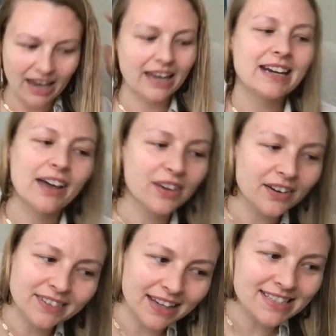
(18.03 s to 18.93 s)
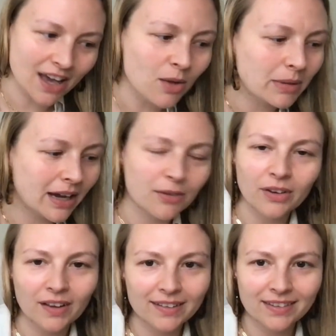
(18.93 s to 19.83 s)
And now that I've said tell me, I
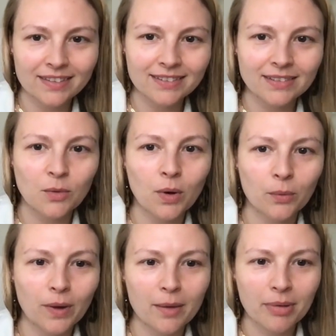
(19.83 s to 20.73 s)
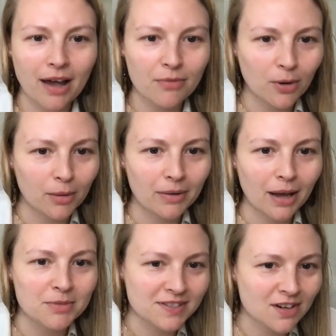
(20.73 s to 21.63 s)
realize that this is a one-way platform and
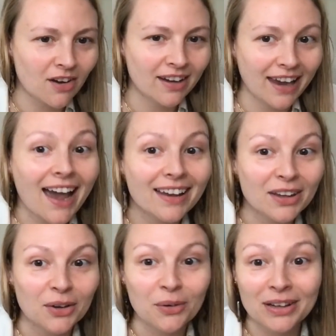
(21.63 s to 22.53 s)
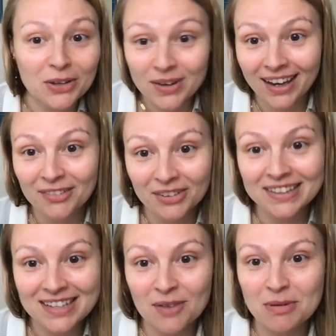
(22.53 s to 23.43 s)
I'm just talking at you and you can't really
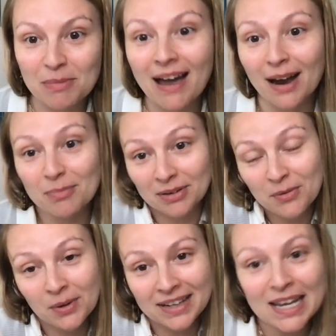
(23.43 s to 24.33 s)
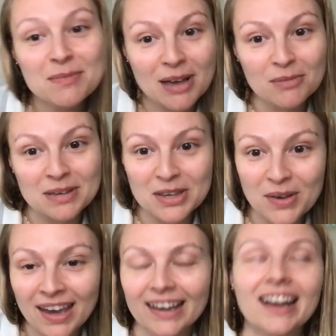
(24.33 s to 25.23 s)
tell me back. But if you want to email me, you
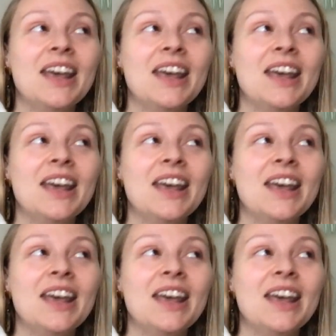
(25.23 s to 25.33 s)
can.